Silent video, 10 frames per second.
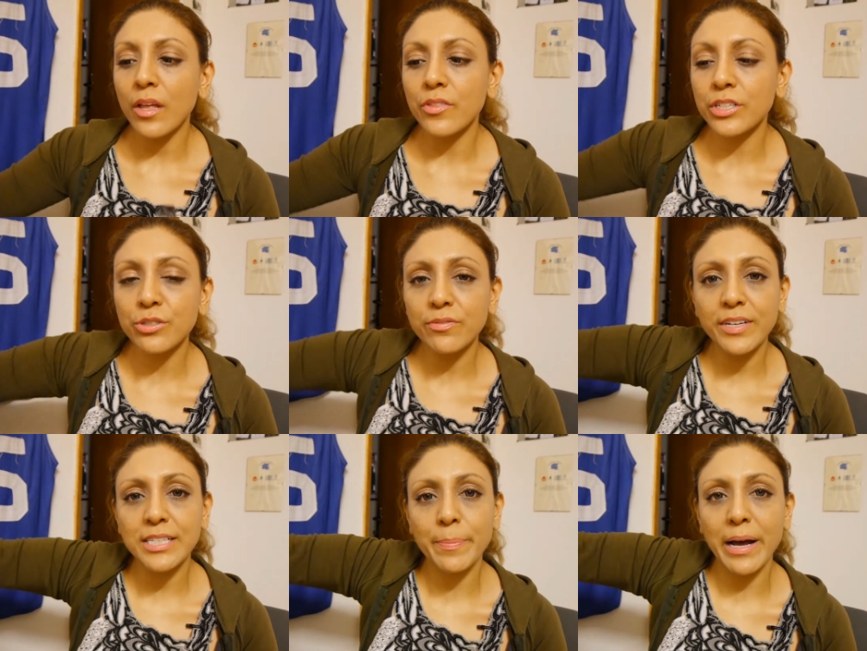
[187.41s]
The Too
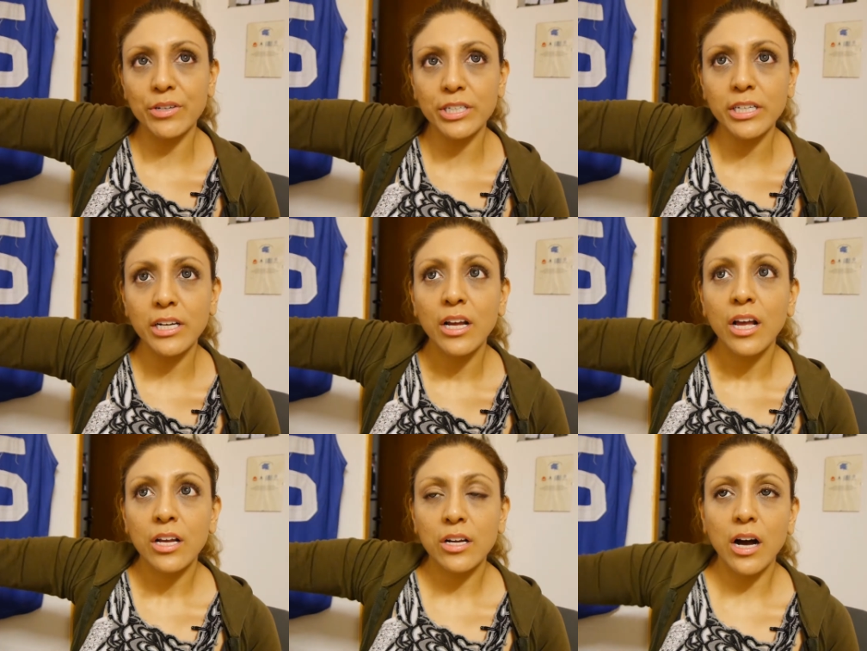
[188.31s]
Faced powder
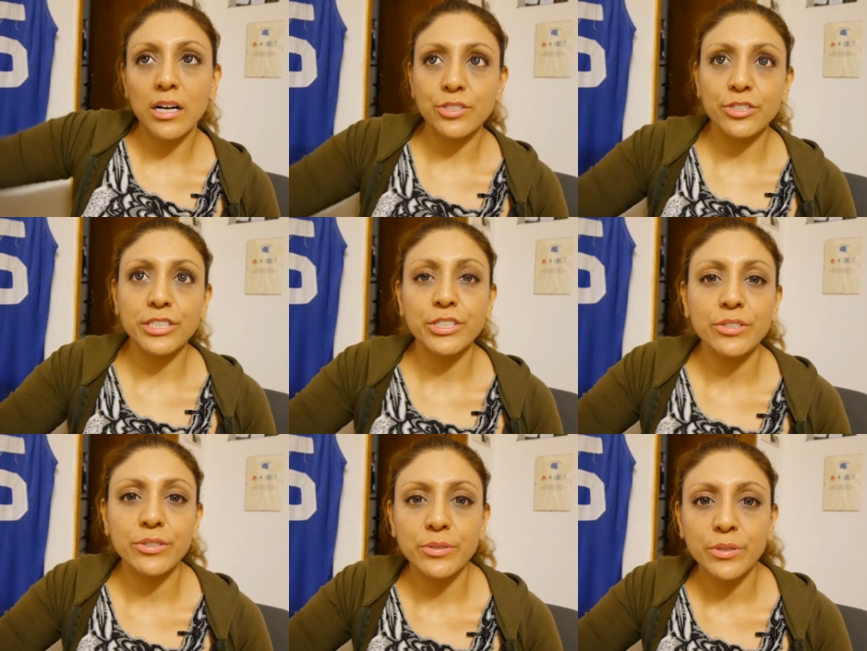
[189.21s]
costs
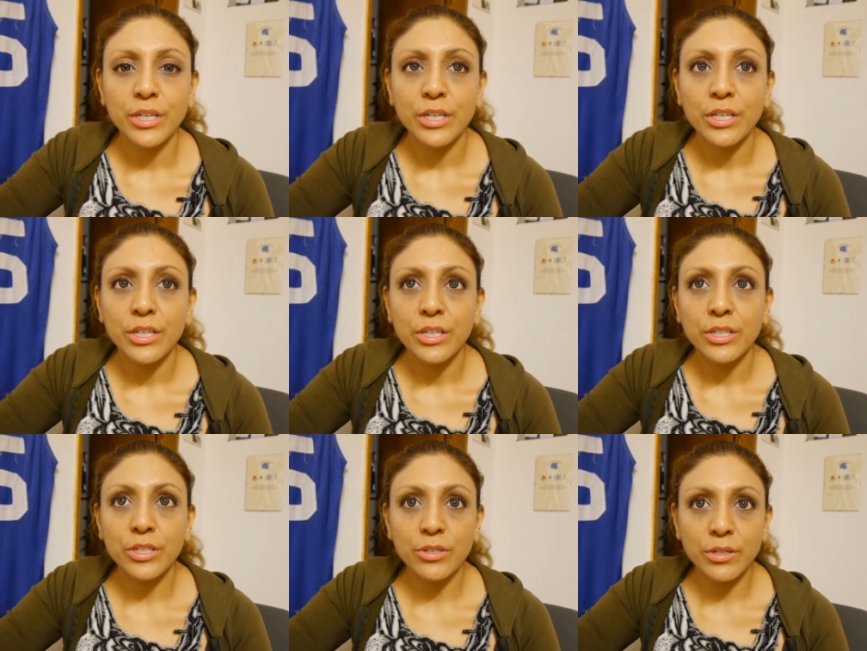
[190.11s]
32
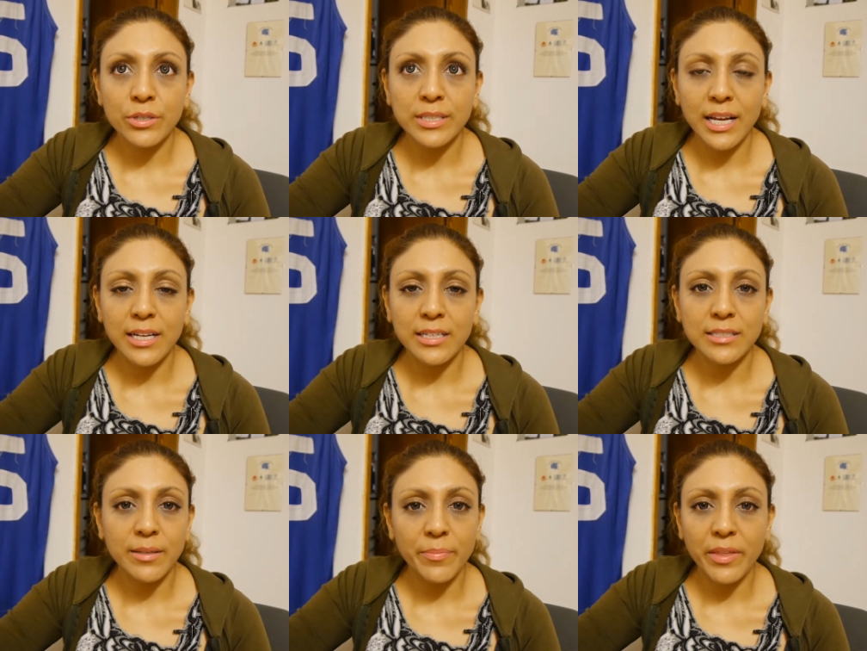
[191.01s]
euros and
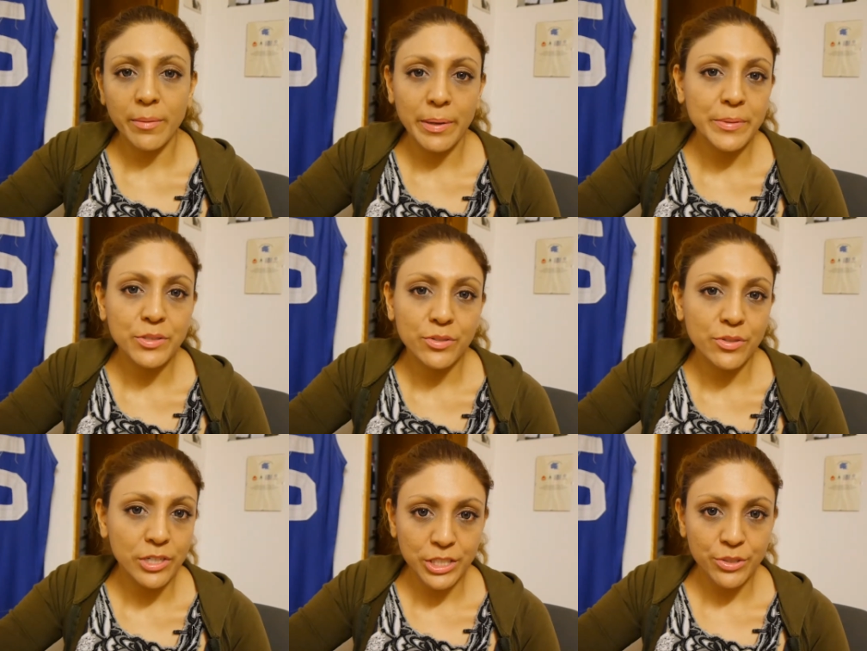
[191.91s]
something, maybe
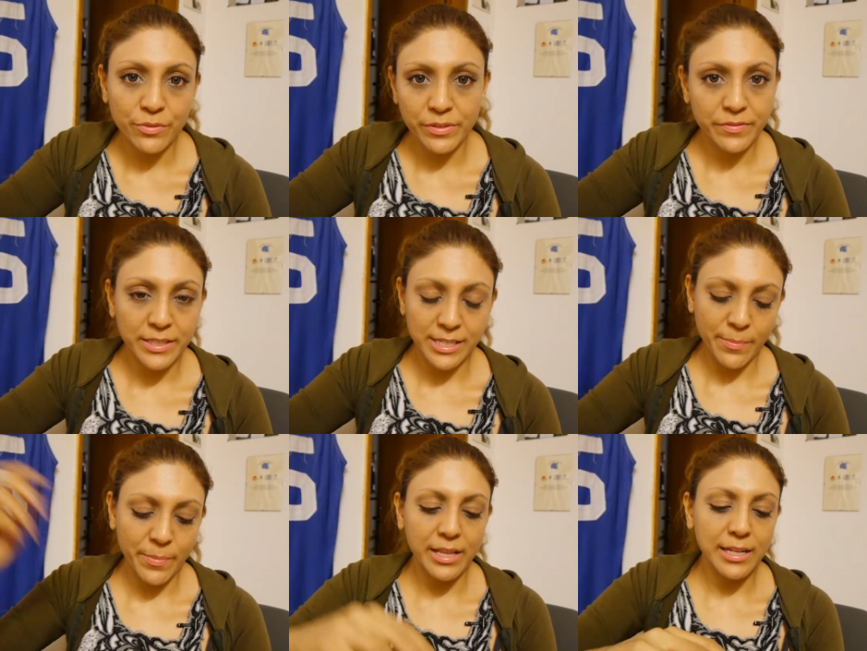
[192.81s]
32.50,
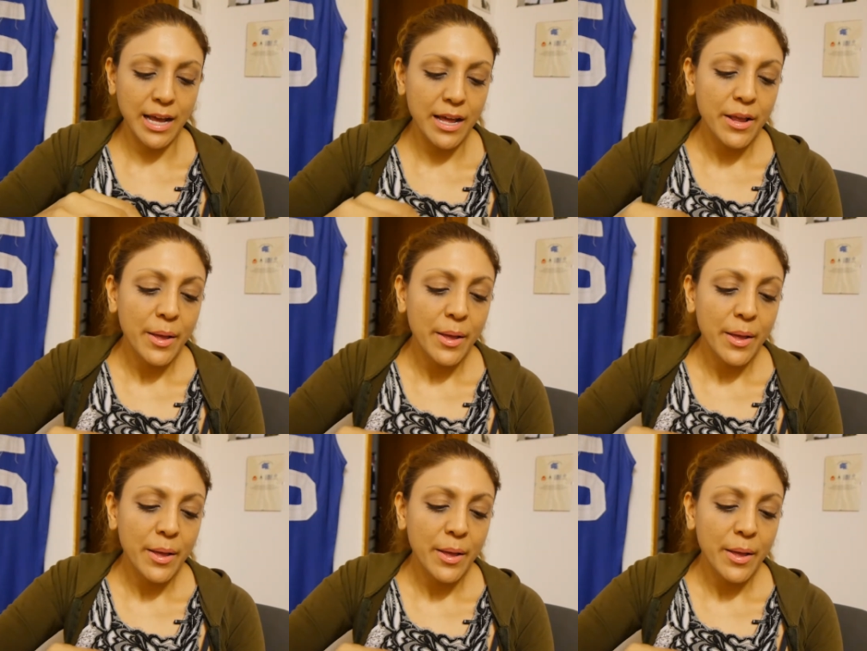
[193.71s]
something like that.